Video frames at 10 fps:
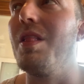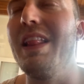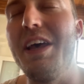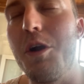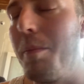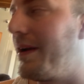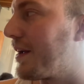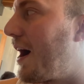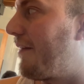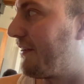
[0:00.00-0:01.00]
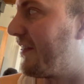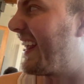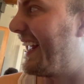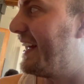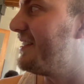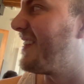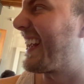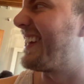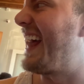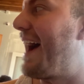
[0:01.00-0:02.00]
little bit of coffee on the end,
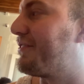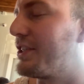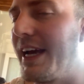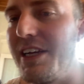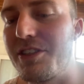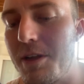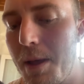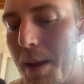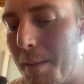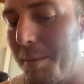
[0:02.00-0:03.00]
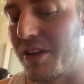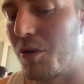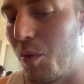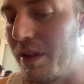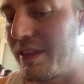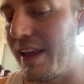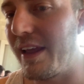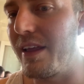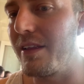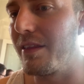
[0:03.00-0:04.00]
like in the aftertaste. But the one thing
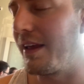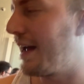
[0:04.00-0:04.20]
that